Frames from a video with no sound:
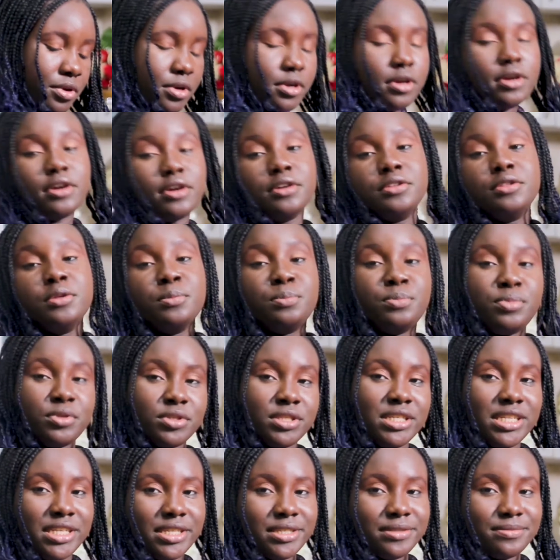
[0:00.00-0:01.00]
the
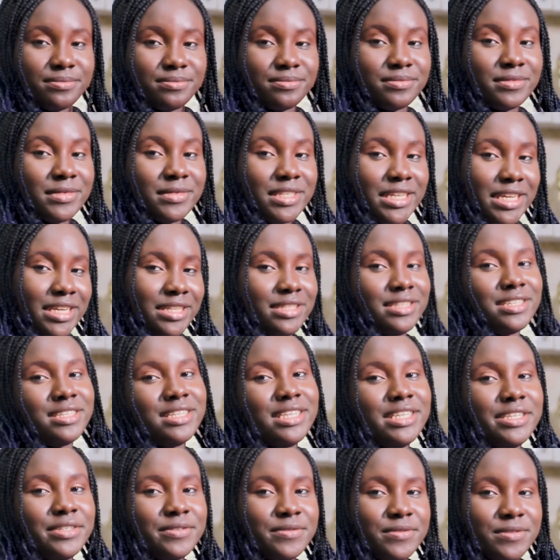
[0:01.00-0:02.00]
pudding in the
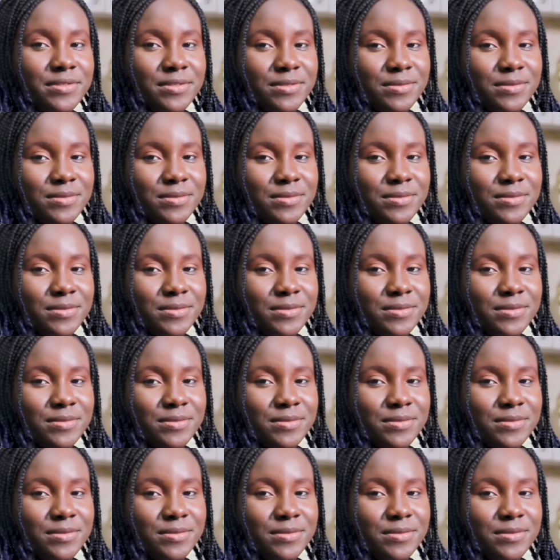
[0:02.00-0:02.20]
leaves.